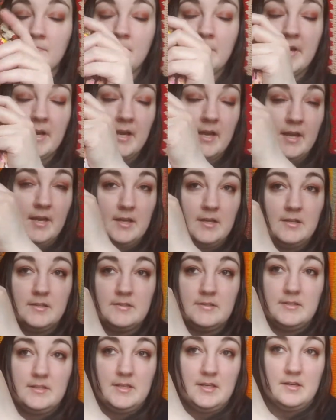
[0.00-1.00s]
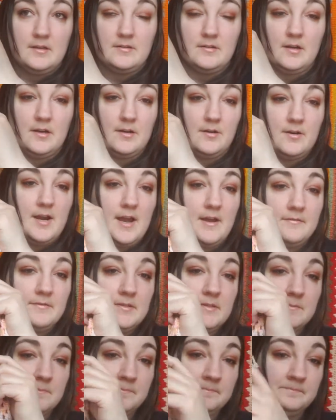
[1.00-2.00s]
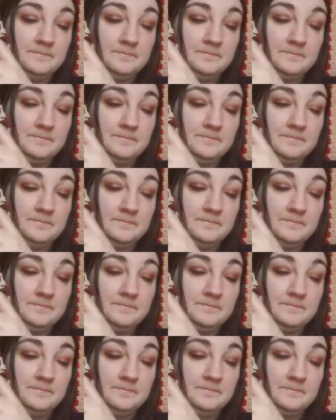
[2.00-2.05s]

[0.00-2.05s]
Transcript: by TL Yarn Crafts.